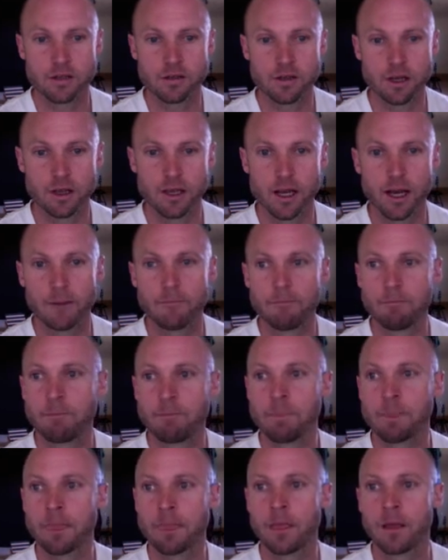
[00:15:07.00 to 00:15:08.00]
like that.
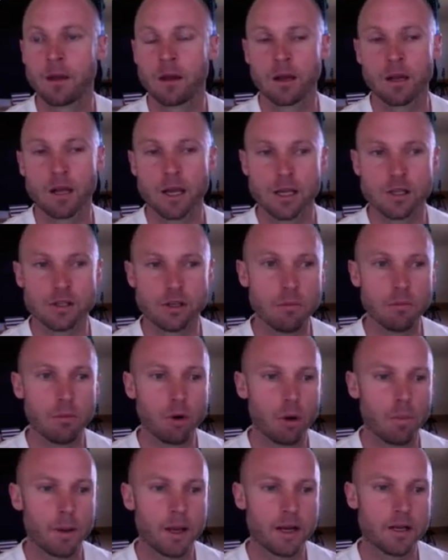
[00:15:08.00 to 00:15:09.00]
Okay, so
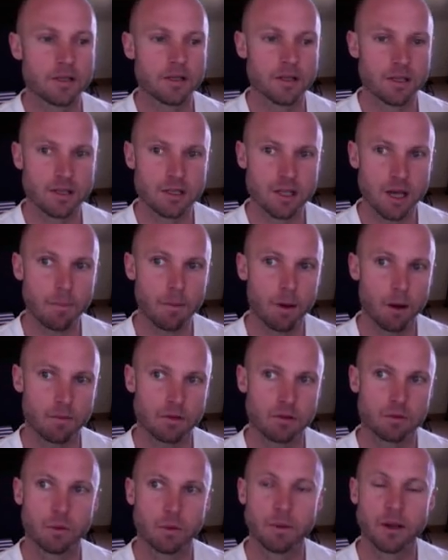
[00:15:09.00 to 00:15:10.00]
more Peterson step
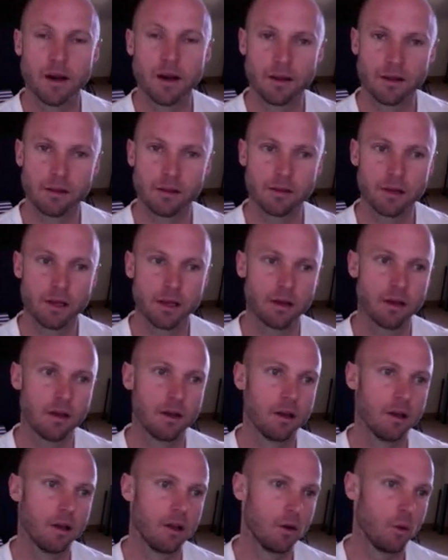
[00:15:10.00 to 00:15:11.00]
ups would be another thing.
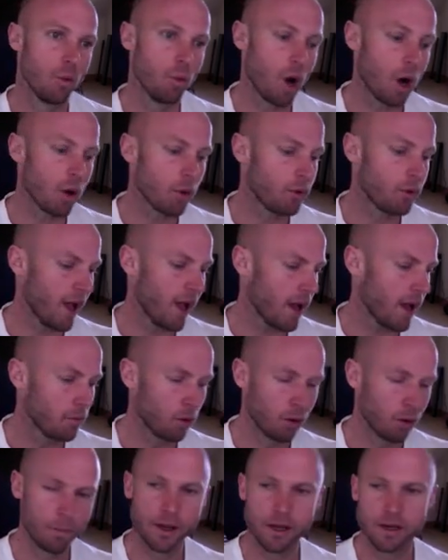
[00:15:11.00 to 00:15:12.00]
Why would we add
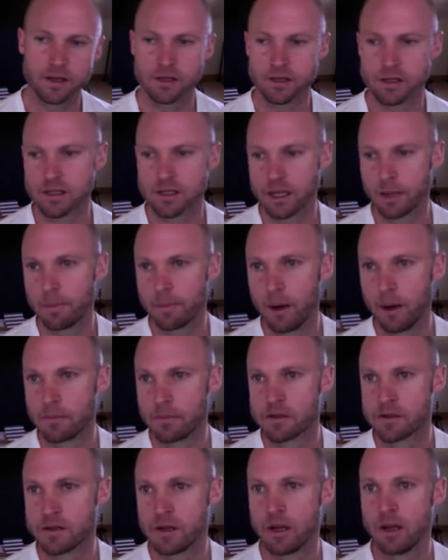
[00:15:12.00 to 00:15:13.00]
more Peterson step
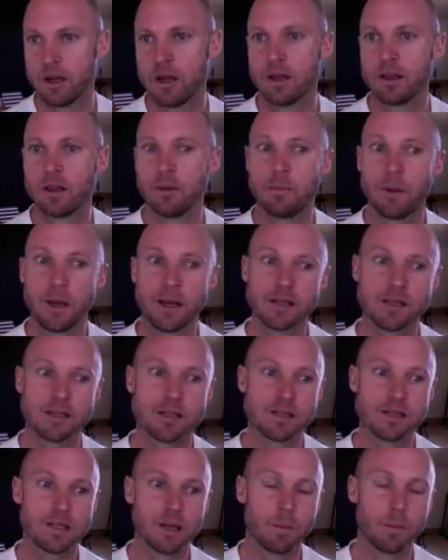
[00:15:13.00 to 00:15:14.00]
ups? The Peterson
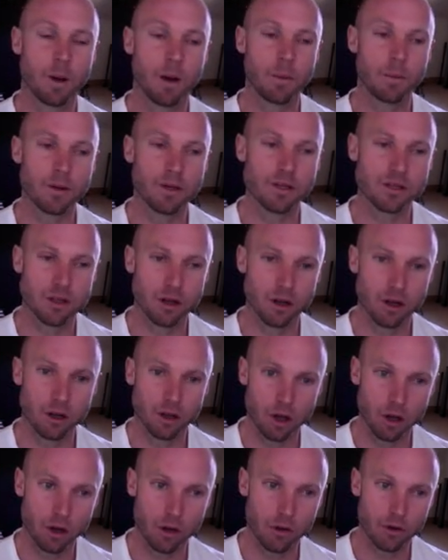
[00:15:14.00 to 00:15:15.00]
step up is going to
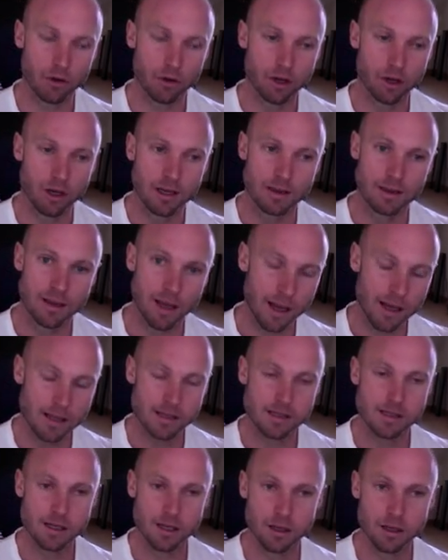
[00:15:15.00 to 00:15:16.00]
load the
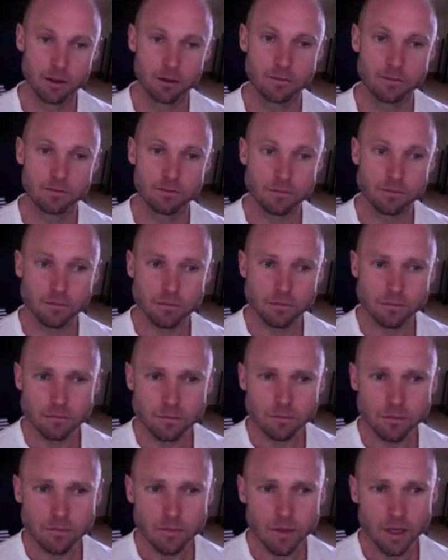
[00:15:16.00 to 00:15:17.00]
ACL.
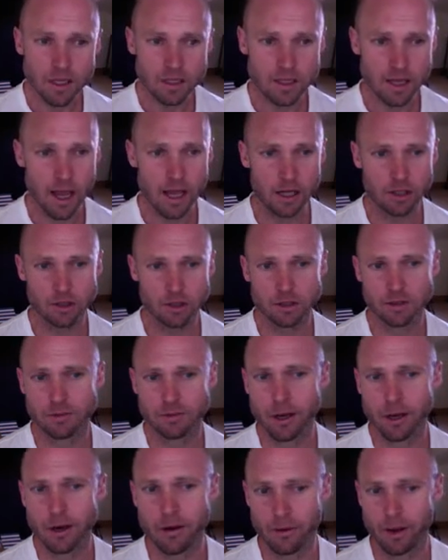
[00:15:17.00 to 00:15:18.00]
It's actually
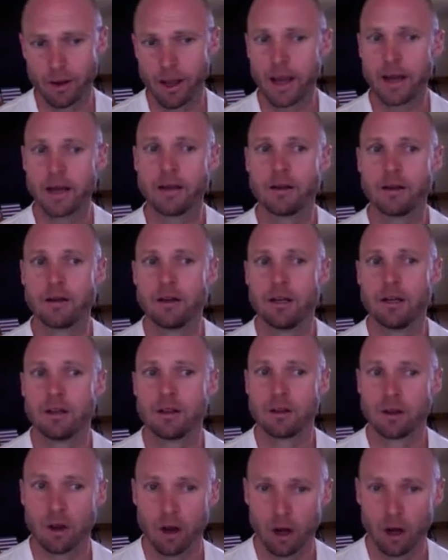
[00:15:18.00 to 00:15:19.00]
recreating
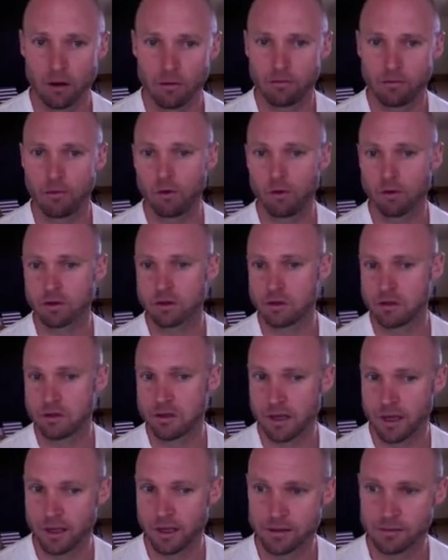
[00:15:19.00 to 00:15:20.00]
the kind of forces
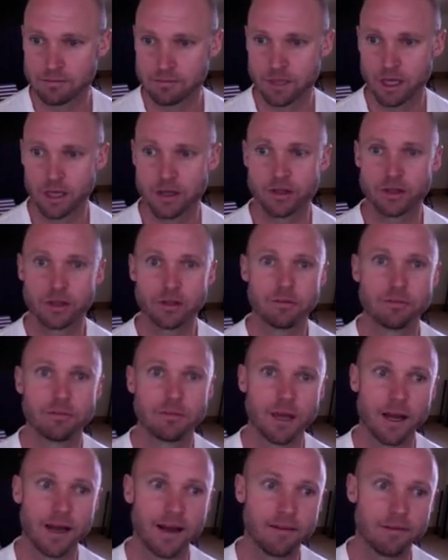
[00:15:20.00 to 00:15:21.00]
and tension
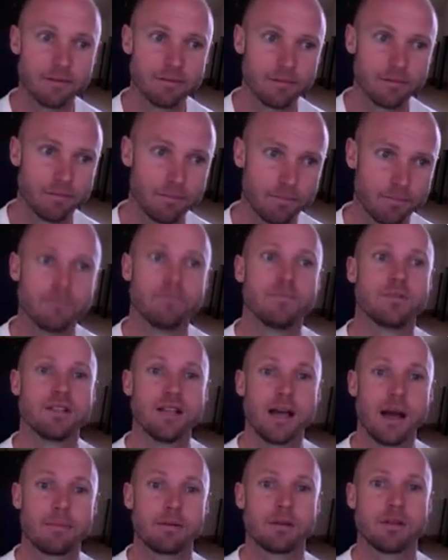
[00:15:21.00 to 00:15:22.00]
that
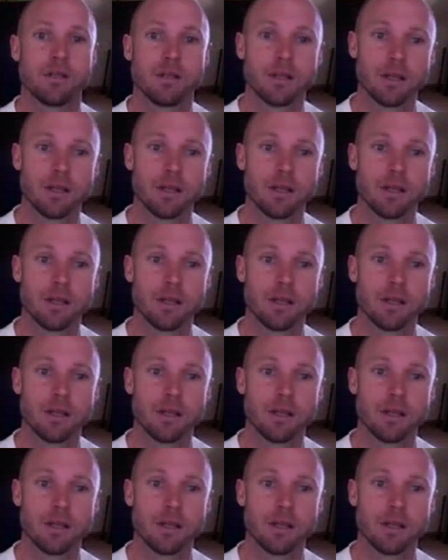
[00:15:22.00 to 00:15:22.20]
snaps the